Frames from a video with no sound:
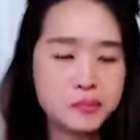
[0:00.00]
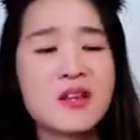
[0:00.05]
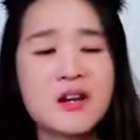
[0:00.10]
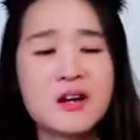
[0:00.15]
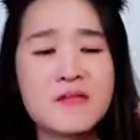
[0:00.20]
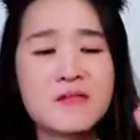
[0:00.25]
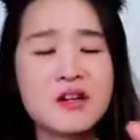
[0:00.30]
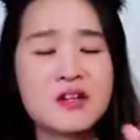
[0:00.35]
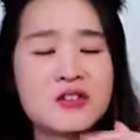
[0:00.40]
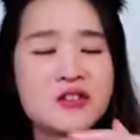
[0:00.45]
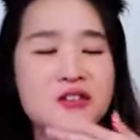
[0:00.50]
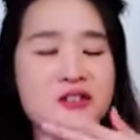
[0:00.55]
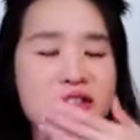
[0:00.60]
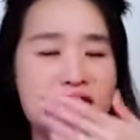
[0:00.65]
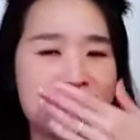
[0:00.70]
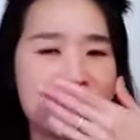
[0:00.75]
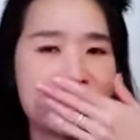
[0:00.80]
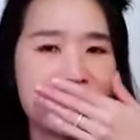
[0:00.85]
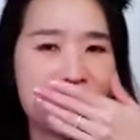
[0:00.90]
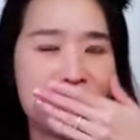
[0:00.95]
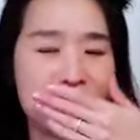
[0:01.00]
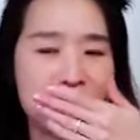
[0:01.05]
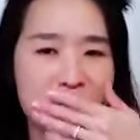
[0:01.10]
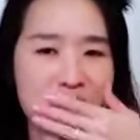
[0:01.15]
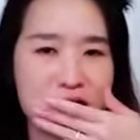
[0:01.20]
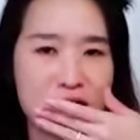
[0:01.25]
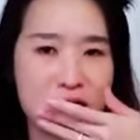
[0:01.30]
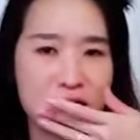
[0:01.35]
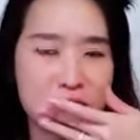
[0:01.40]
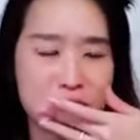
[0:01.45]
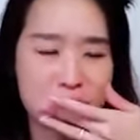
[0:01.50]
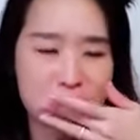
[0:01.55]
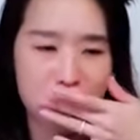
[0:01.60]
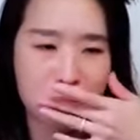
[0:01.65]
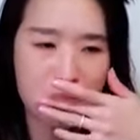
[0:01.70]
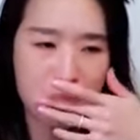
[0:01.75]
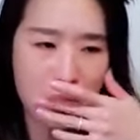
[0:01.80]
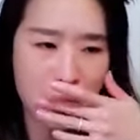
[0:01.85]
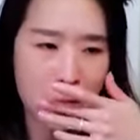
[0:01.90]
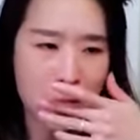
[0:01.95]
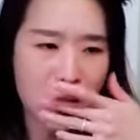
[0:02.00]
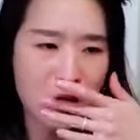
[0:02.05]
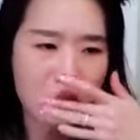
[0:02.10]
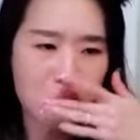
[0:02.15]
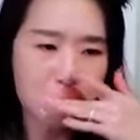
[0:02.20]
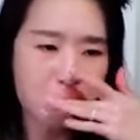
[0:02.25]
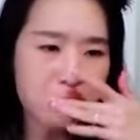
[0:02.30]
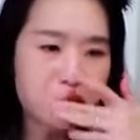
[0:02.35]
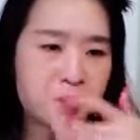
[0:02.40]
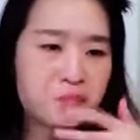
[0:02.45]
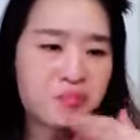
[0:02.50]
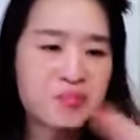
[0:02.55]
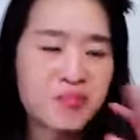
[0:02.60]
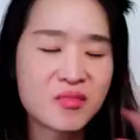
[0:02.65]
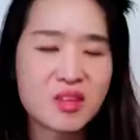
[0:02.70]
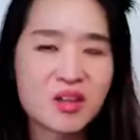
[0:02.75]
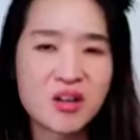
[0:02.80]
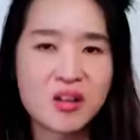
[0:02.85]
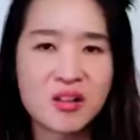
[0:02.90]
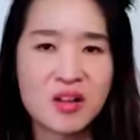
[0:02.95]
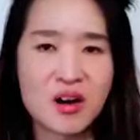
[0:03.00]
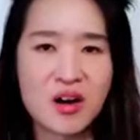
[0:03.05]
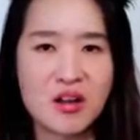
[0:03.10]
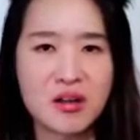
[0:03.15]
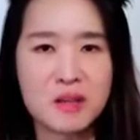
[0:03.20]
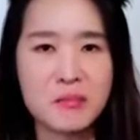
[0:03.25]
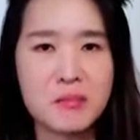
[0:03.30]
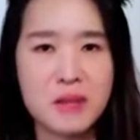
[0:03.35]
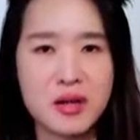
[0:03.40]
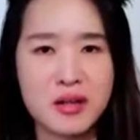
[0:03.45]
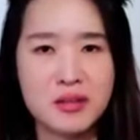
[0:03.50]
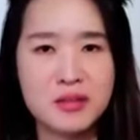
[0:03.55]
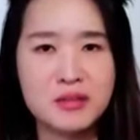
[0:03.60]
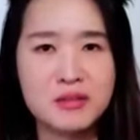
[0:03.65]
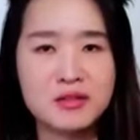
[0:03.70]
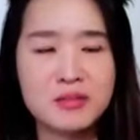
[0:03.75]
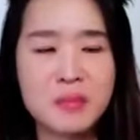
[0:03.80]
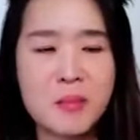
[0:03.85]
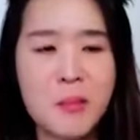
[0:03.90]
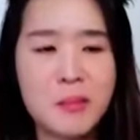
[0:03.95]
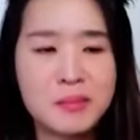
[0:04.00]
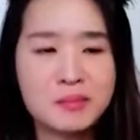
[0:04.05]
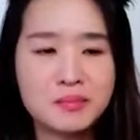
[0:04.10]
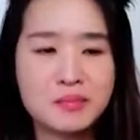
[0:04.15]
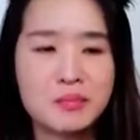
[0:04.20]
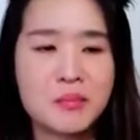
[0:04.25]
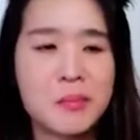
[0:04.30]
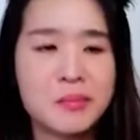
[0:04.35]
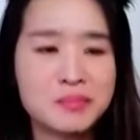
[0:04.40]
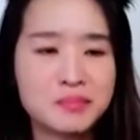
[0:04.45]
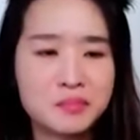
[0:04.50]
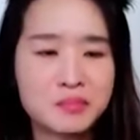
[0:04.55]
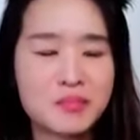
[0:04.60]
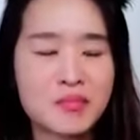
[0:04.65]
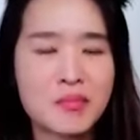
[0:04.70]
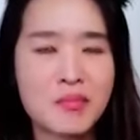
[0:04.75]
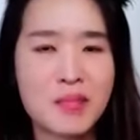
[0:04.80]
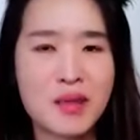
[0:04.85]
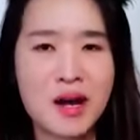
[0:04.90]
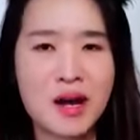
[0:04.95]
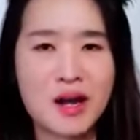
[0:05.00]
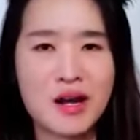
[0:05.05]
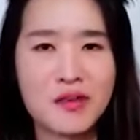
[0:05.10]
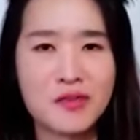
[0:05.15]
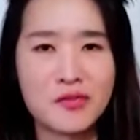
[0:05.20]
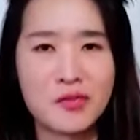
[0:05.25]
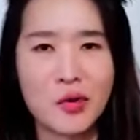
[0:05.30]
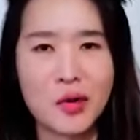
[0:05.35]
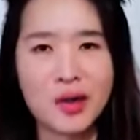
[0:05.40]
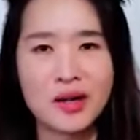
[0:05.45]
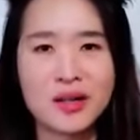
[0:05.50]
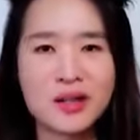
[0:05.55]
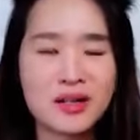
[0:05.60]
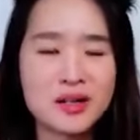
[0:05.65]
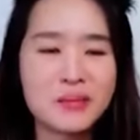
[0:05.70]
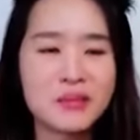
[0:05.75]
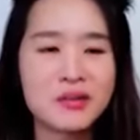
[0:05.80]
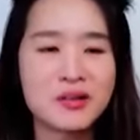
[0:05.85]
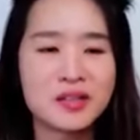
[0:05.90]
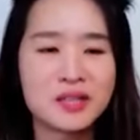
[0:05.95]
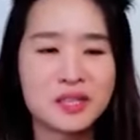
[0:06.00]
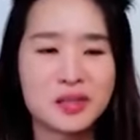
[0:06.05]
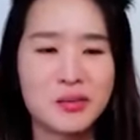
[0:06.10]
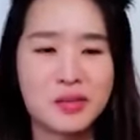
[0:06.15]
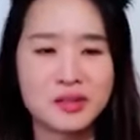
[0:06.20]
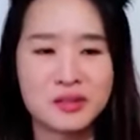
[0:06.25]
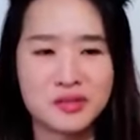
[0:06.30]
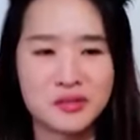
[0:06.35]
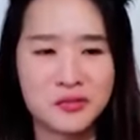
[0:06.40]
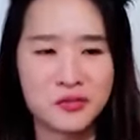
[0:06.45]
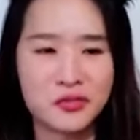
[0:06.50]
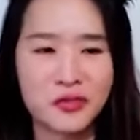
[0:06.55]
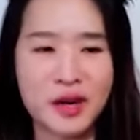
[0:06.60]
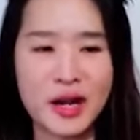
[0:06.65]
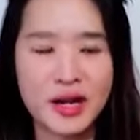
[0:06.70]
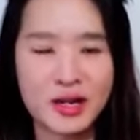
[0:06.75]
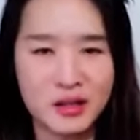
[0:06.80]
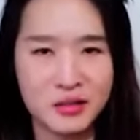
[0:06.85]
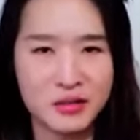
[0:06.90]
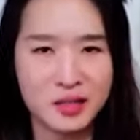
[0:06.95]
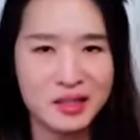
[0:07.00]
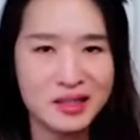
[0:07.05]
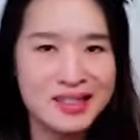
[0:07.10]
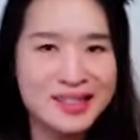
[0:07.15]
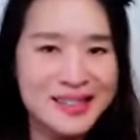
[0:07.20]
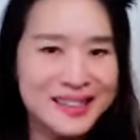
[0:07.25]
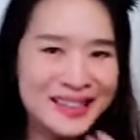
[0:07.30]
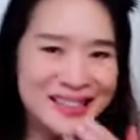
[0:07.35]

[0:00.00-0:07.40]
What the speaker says: I've actually seen this dish a lot on menus, but I avoided it because I was afraid of it.